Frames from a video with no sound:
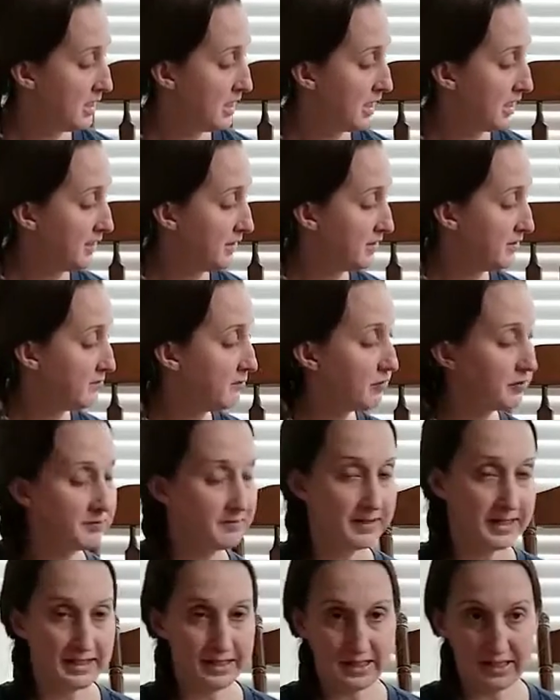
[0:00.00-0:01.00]
I need to
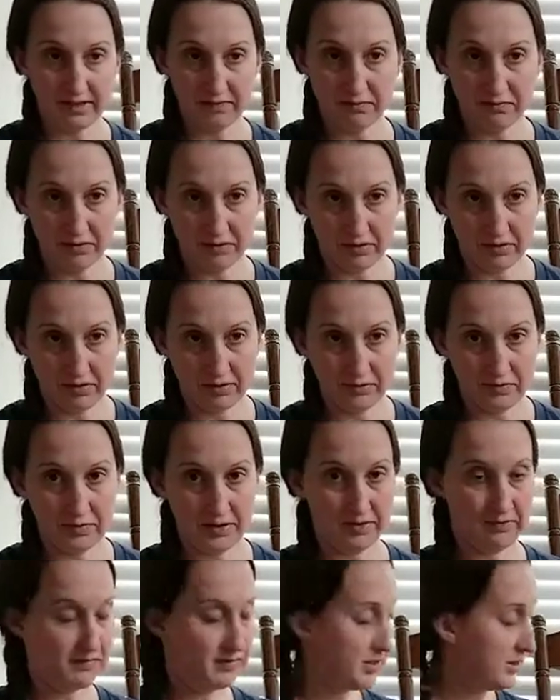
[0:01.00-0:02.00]
multiply and equal
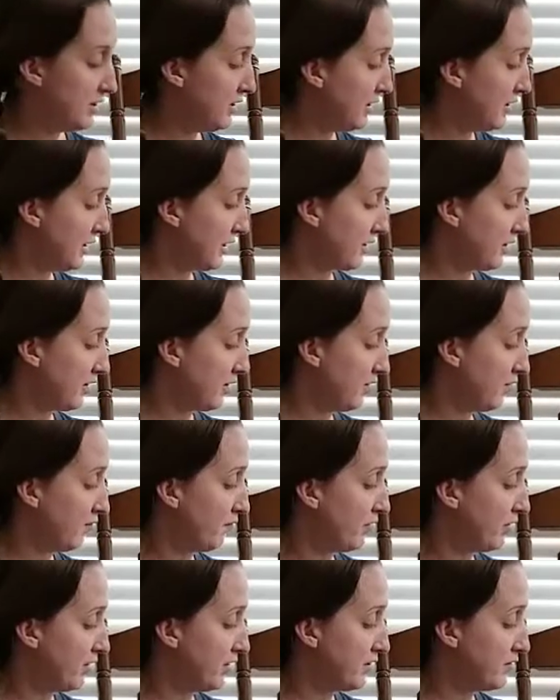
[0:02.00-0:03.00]
21. I could go
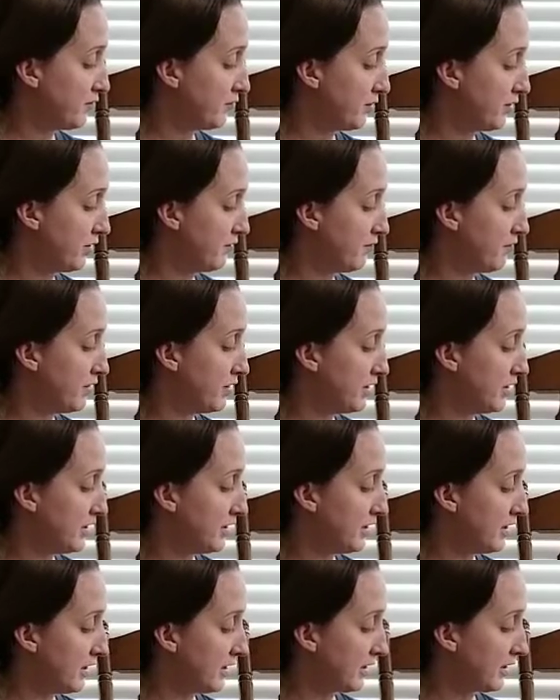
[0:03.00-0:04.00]
1 and
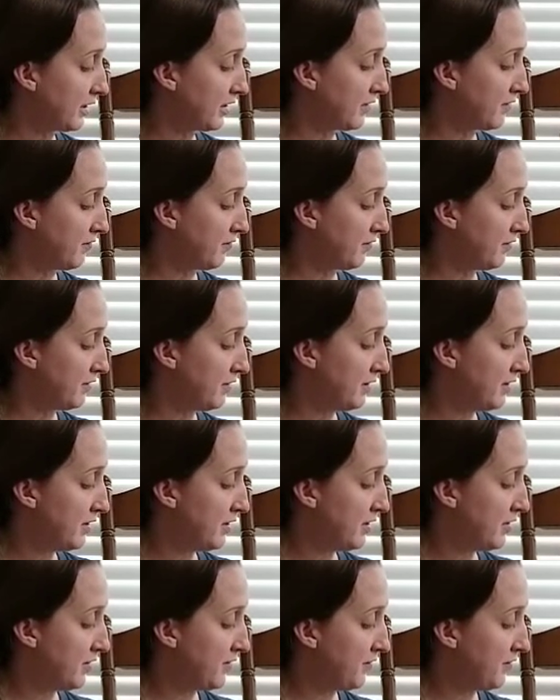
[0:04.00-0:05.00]
21. I could go
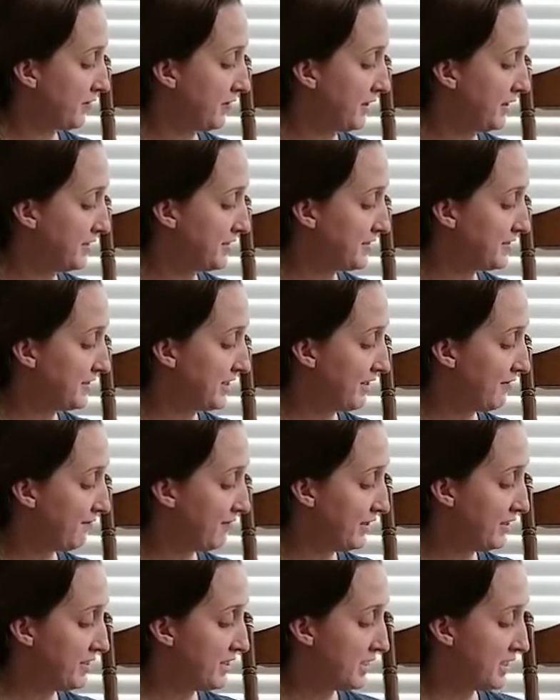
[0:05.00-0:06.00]
3 and
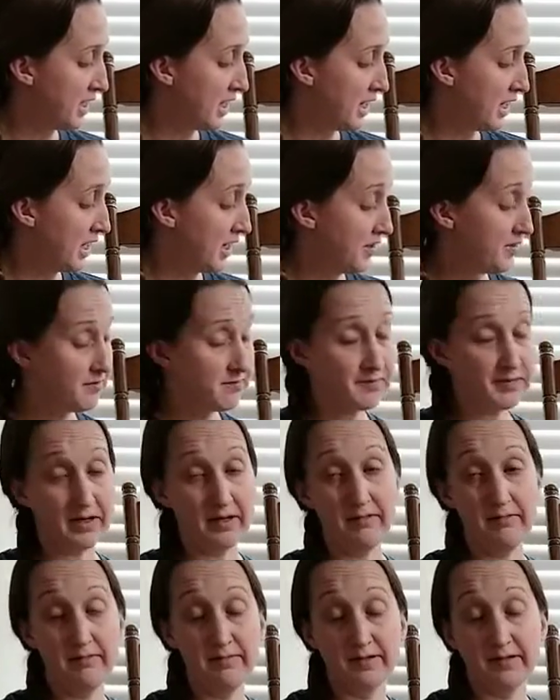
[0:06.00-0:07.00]
7. Other
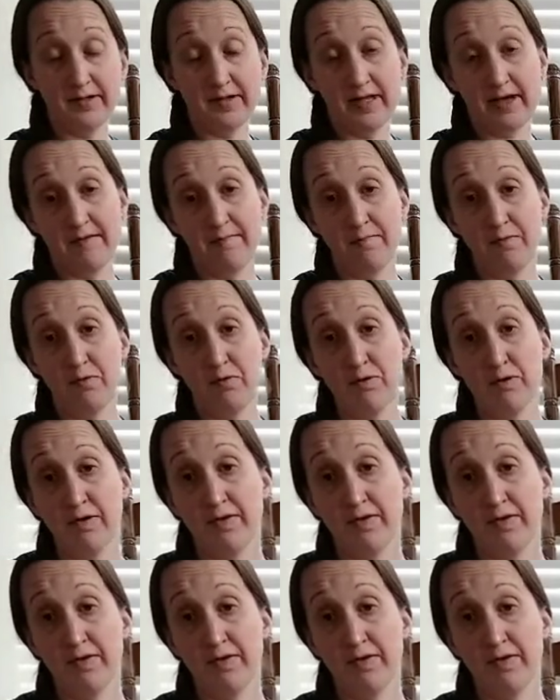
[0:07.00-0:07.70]
problems could have more